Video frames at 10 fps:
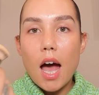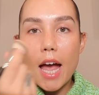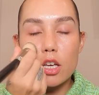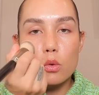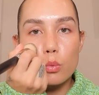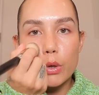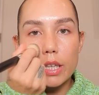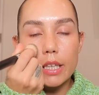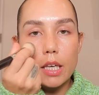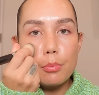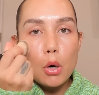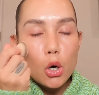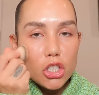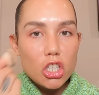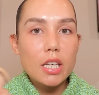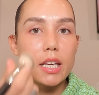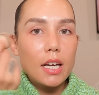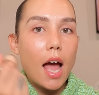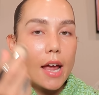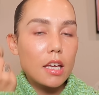I can really push it
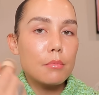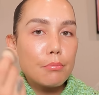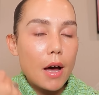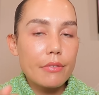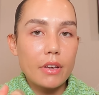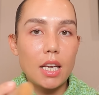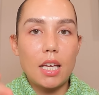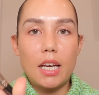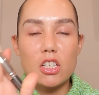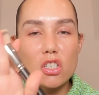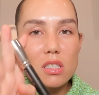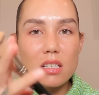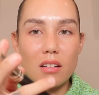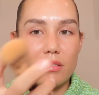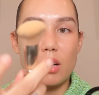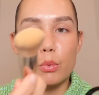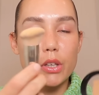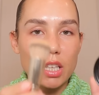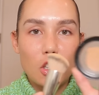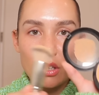in. I can buff it in. It's just a
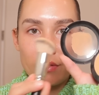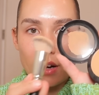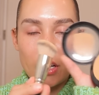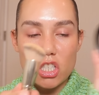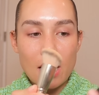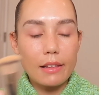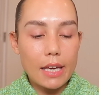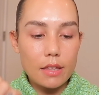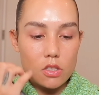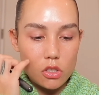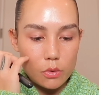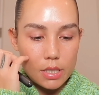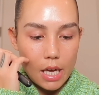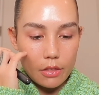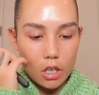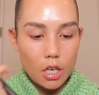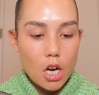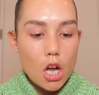really good foundation. I like these two together.